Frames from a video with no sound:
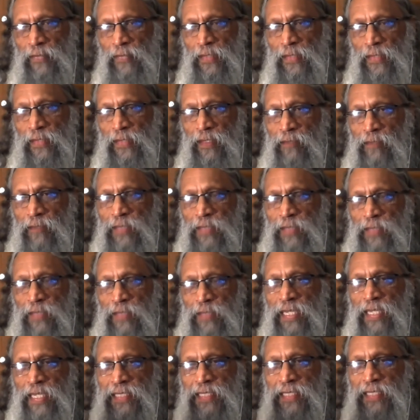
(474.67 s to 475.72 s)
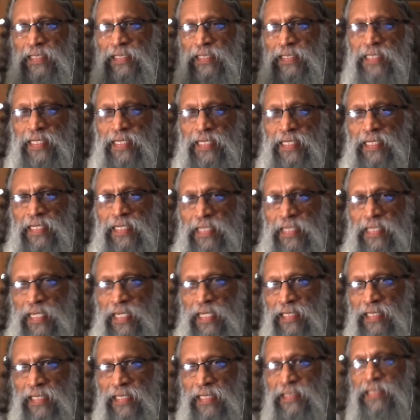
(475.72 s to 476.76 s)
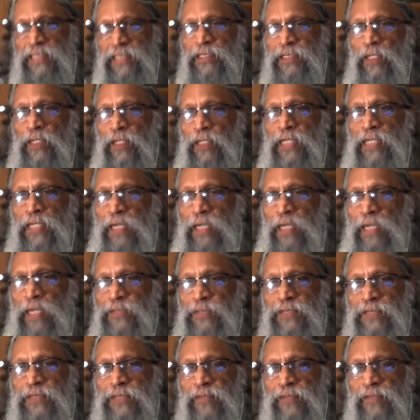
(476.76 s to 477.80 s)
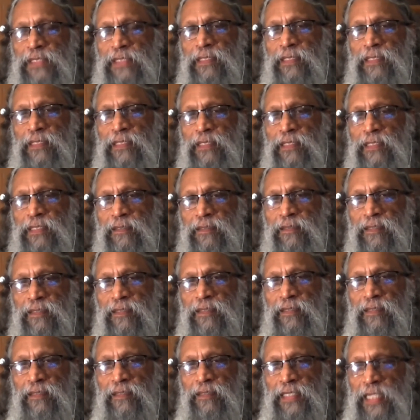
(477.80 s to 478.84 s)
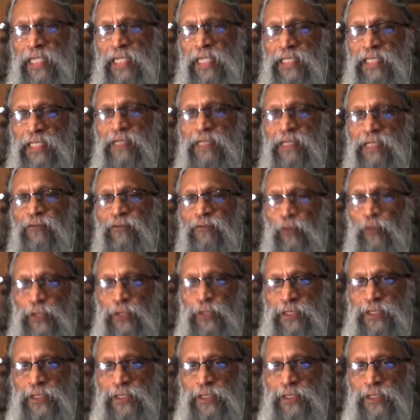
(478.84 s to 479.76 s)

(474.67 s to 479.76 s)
Maybe another day, again this thought comes with greater force.